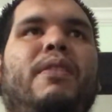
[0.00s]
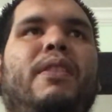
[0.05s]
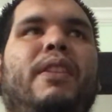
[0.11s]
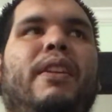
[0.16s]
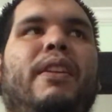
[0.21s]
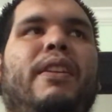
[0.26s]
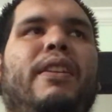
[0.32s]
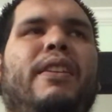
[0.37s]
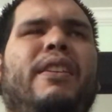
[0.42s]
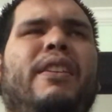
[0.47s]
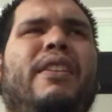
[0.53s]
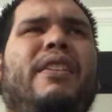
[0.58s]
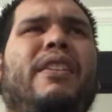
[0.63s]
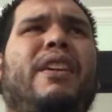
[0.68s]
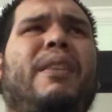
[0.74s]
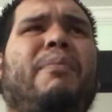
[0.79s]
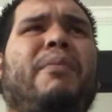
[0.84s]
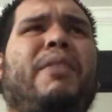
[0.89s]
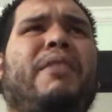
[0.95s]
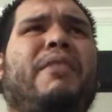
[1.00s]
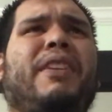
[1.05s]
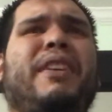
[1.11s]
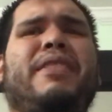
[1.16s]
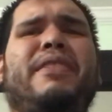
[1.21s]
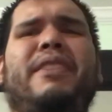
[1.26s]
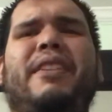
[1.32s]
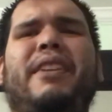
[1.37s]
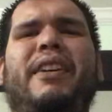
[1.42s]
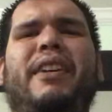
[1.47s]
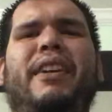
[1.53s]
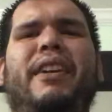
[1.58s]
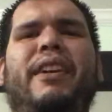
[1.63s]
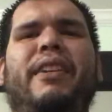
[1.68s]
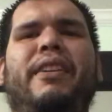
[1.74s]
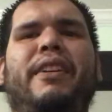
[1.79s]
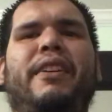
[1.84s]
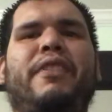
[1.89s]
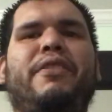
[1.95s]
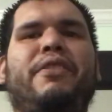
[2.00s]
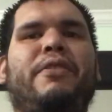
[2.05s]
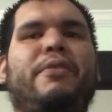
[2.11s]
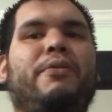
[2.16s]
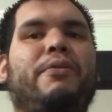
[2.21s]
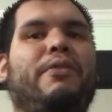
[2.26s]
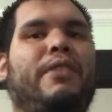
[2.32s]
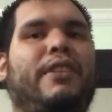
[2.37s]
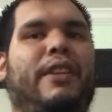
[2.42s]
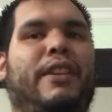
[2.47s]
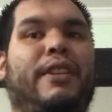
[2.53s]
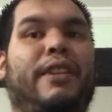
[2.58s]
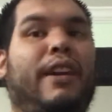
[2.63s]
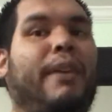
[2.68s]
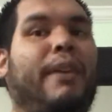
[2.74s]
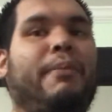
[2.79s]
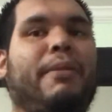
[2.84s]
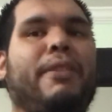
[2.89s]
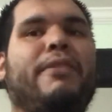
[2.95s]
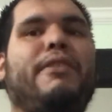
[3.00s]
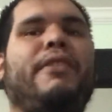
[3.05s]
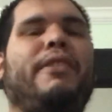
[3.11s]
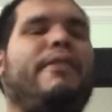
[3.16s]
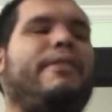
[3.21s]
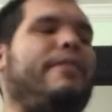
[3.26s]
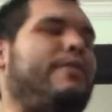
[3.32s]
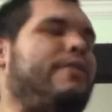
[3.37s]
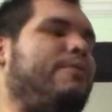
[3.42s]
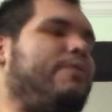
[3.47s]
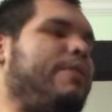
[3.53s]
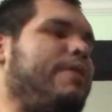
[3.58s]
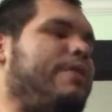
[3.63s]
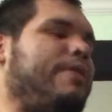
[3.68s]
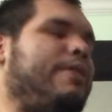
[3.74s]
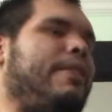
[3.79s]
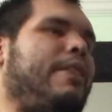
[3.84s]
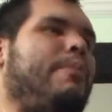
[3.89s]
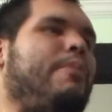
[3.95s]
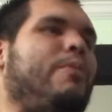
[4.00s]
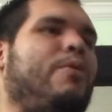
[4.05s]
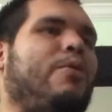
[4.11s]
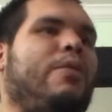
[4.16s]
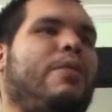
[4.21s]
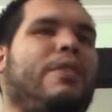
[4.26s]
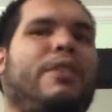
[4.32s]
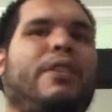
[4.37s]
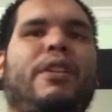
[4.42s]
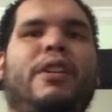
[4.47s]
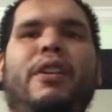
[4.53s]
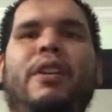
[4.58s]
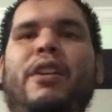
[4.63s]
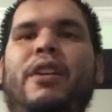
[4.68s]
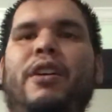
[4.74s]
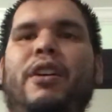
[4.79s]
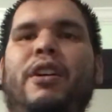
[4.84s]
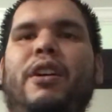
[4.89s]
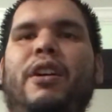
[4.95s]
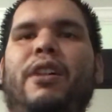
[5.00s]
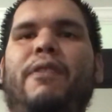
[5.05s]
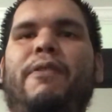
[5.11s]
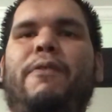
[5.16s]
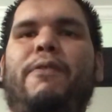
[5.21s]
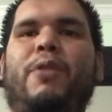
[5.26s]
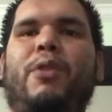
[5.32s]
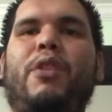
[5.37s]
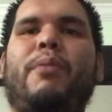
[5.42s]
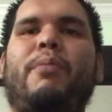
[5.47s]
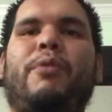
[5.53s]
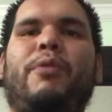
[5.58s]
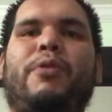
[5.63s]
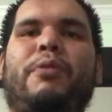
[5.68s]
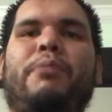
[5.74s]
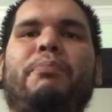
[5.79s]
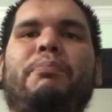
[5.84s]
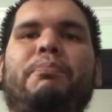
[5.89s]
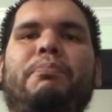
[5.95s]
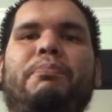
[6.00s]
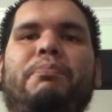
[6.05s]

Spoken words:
then in, I believe, 1998, they introduced the Diamond series, which is a more affordable